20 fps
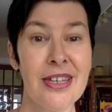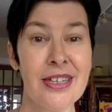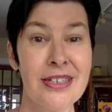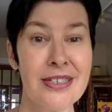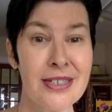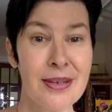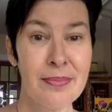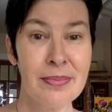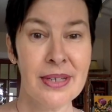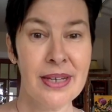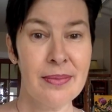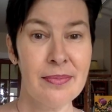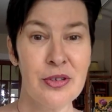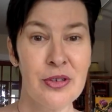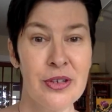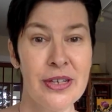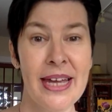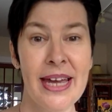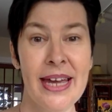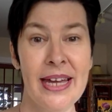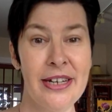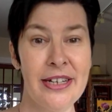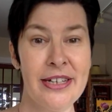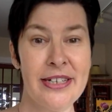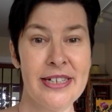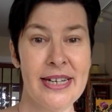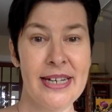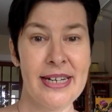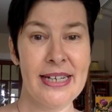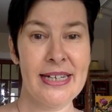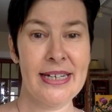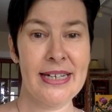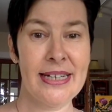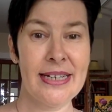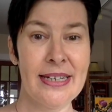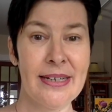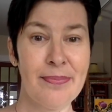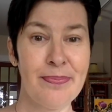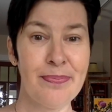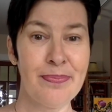Sometimes you can't
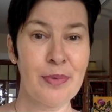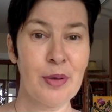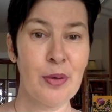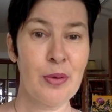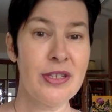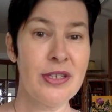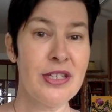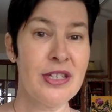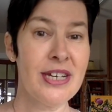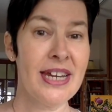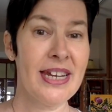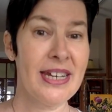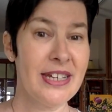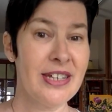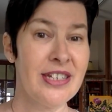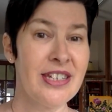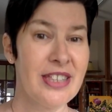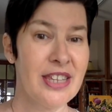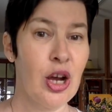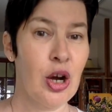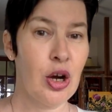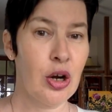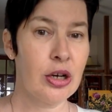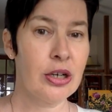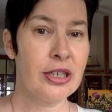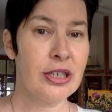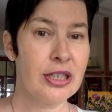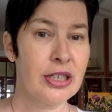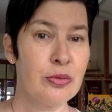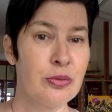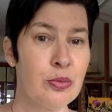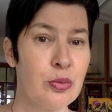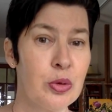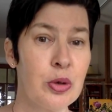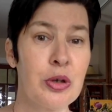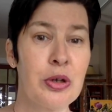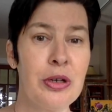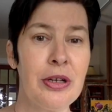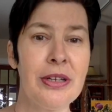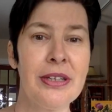once you get into the art
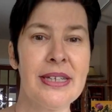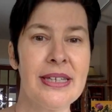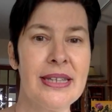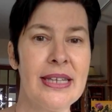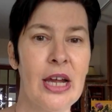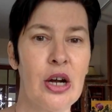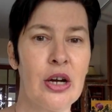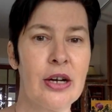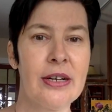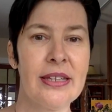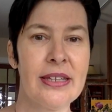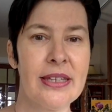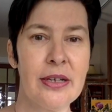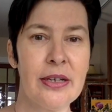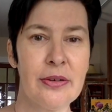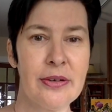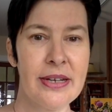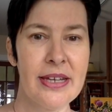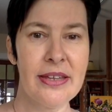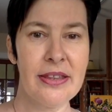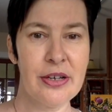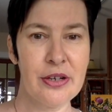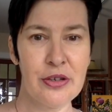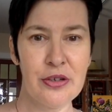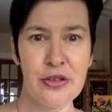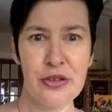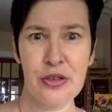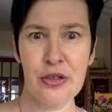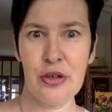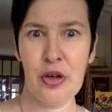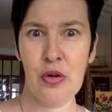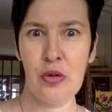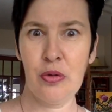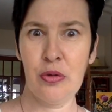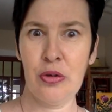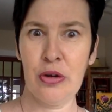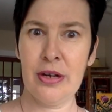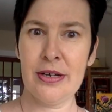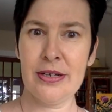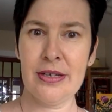world and the art theory, there's no
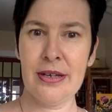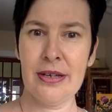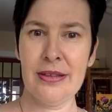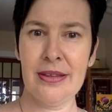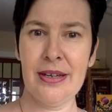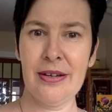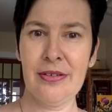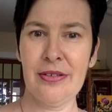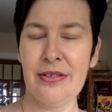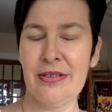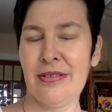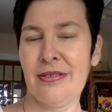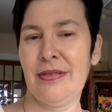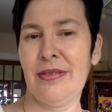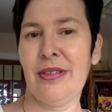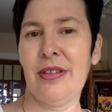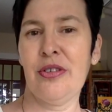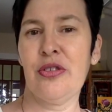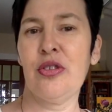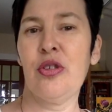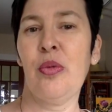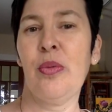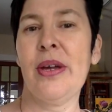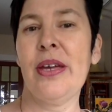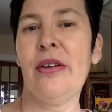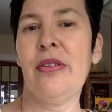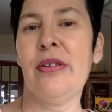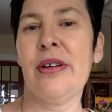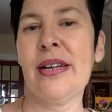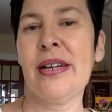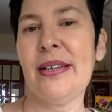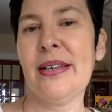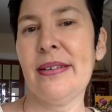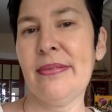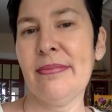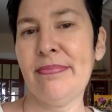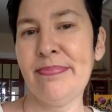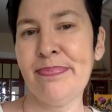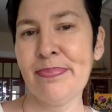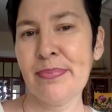way you
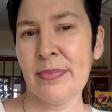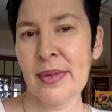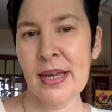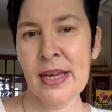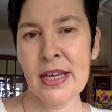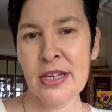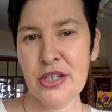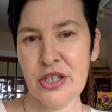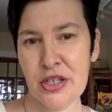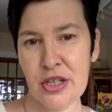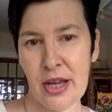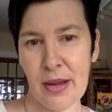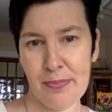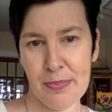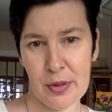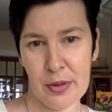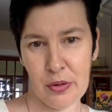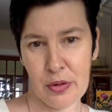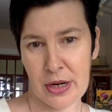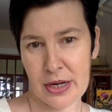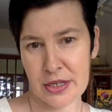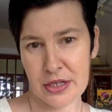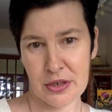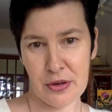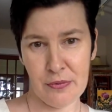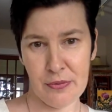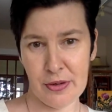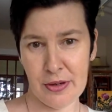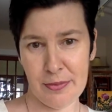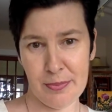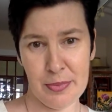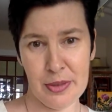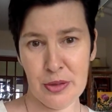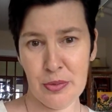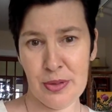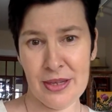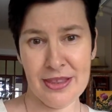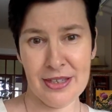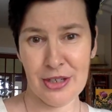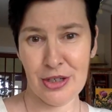can stop the crossover
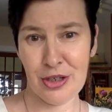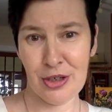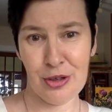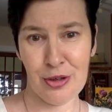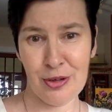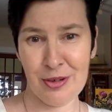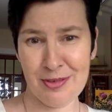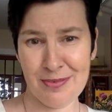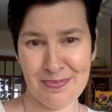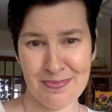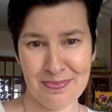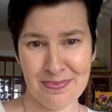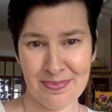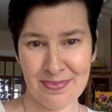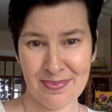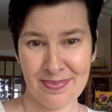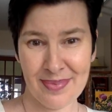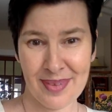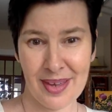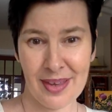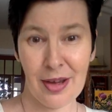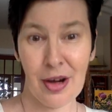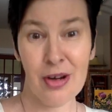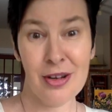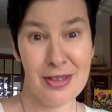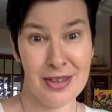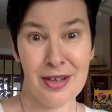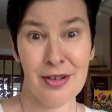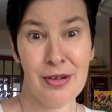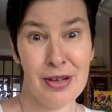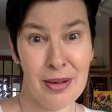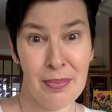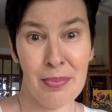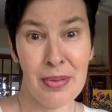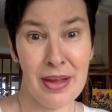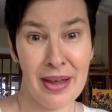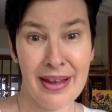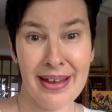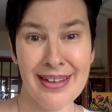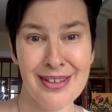between the two. Art theory
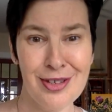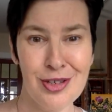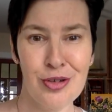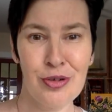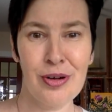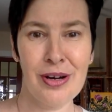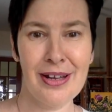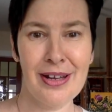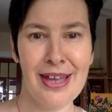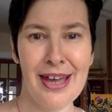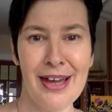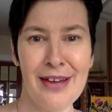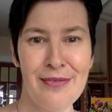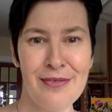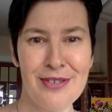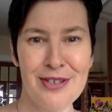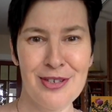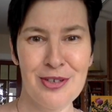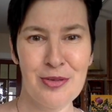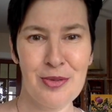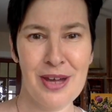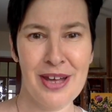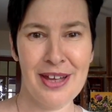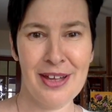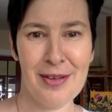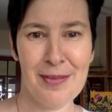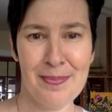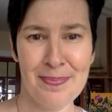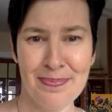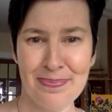applies to our lives as well.